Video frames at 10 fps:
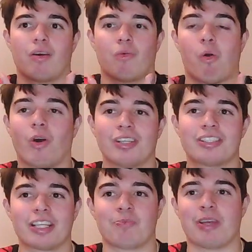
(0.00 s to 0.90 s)
what does
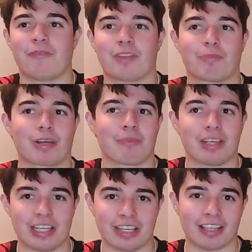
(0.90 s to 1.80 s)
this mean for the Premier
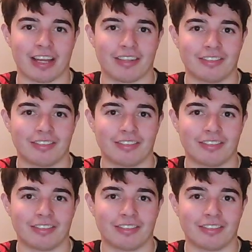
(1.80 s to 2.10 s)
League then?